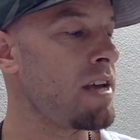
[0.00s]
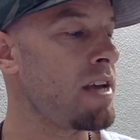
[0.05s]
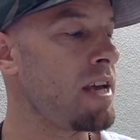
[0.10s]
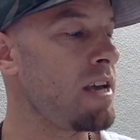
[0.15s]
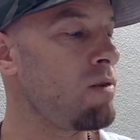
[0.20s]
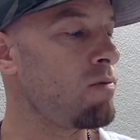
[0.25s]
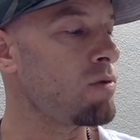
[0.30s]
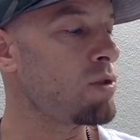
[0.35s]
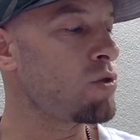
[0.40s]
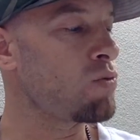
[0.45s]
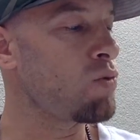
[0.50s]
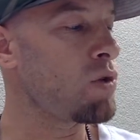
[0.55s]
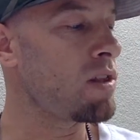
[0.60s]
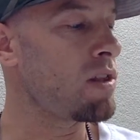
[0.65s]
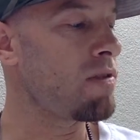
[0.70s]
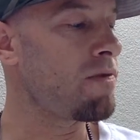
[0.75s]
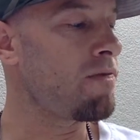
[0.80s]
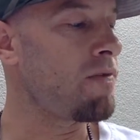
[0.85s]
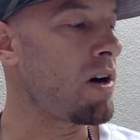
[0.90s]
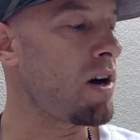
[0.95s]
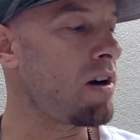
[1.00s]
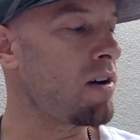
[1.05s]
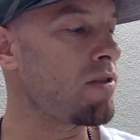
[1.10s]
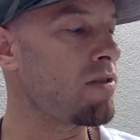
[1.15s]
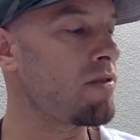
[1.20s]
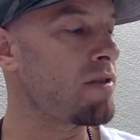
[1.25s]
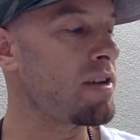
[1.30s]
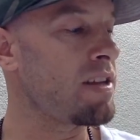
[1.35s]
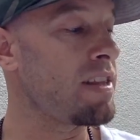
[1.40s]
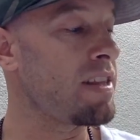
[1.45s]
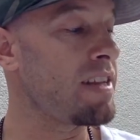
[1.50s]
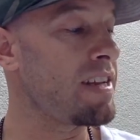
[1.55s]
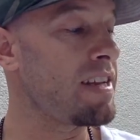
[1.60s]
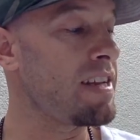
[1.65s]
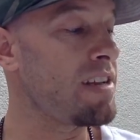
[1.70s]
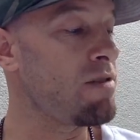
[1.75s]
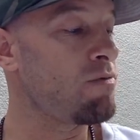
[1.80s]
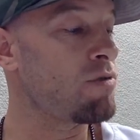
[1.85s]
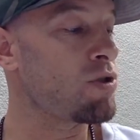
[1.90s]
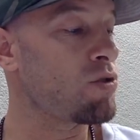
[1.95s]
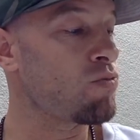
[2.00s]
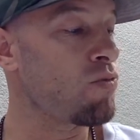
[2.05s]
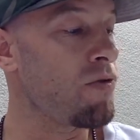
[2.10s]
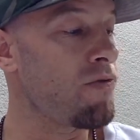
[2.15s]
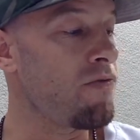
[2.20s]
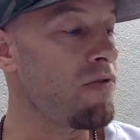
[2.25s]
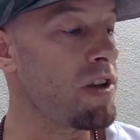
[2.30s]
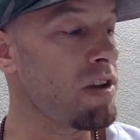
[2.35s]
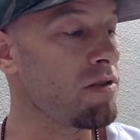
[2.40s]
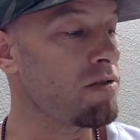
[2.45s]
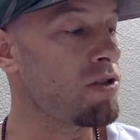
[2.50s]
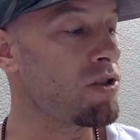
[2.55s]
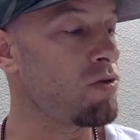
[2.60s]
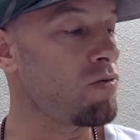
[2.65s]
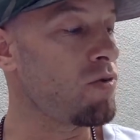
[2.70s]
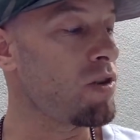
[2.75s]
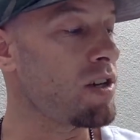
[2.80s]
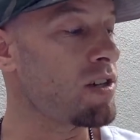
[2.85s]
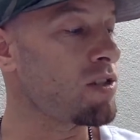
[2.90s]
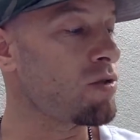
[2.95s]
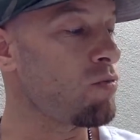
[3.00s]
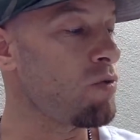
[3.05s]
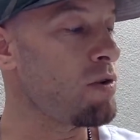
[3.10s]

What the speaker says: He was with the Father, and then he was revealed to us.